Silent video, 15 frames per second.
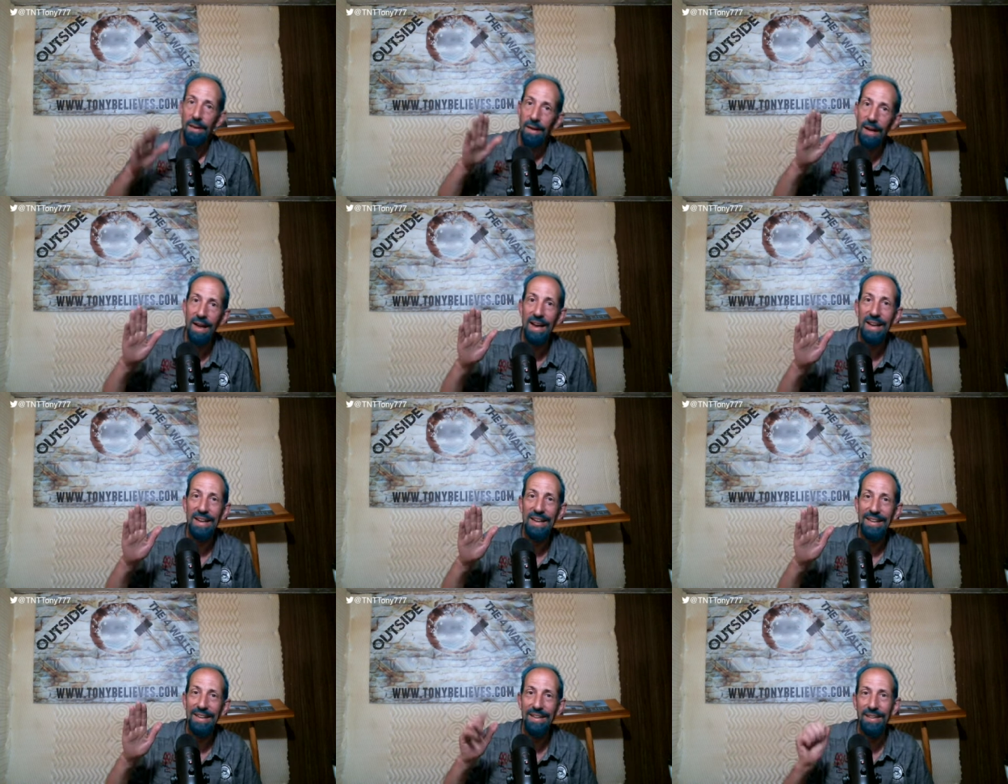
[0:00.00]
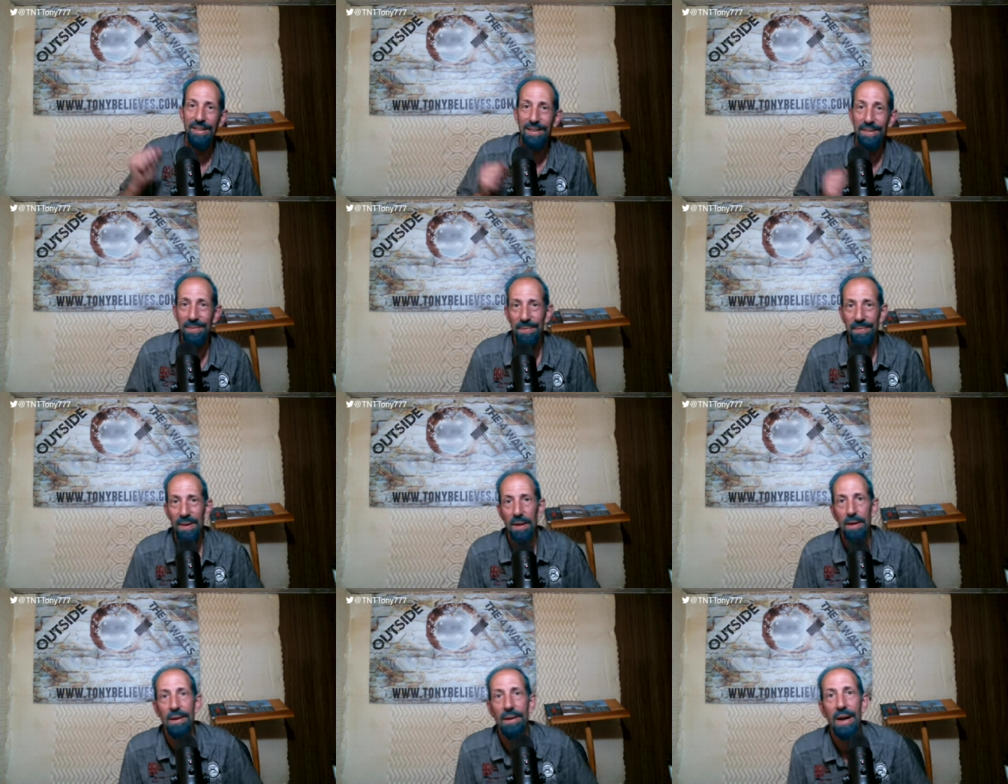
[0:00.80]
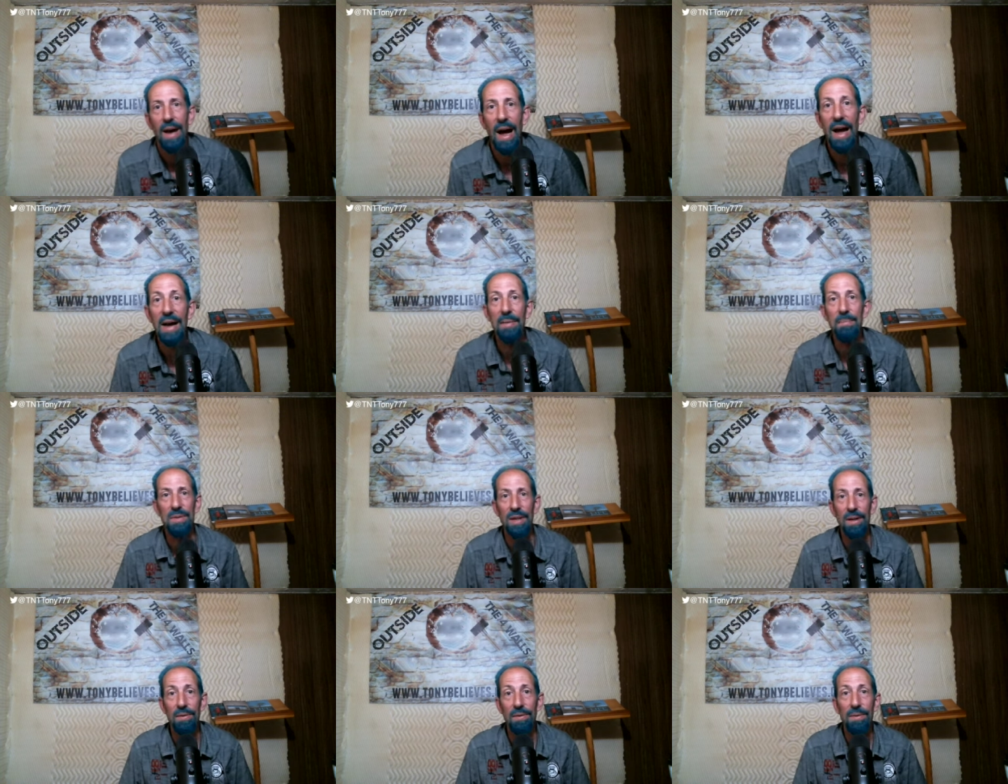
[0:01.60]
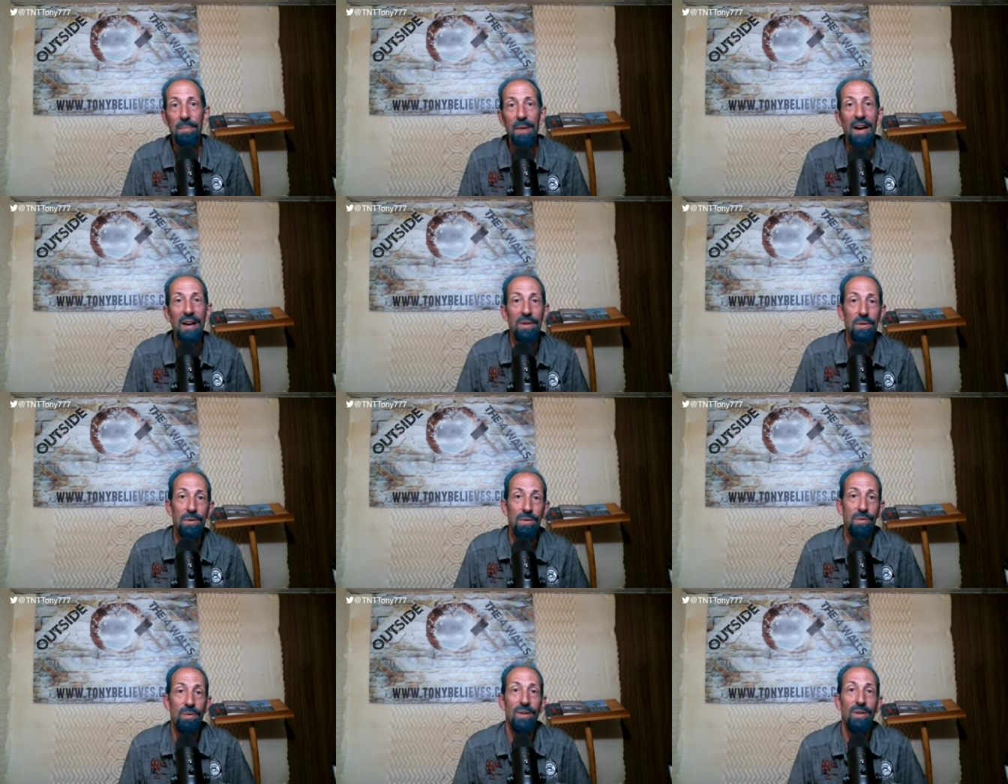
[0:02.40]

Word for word: Hey, I'm Tony Myers.